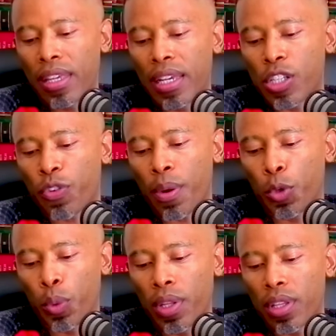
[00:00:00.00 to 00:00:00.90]
think it's from
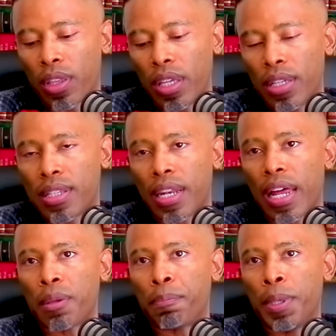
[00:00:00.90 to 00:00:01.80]
doing the things that
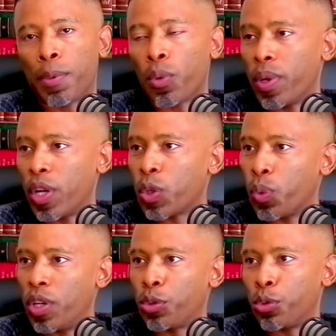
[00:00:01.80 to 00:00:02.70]
other people were not
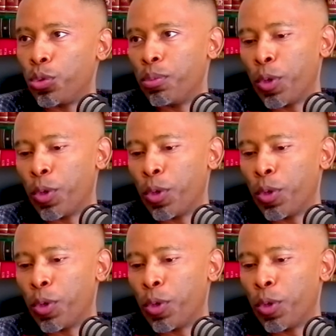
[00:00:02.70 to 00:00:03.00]
willing to do.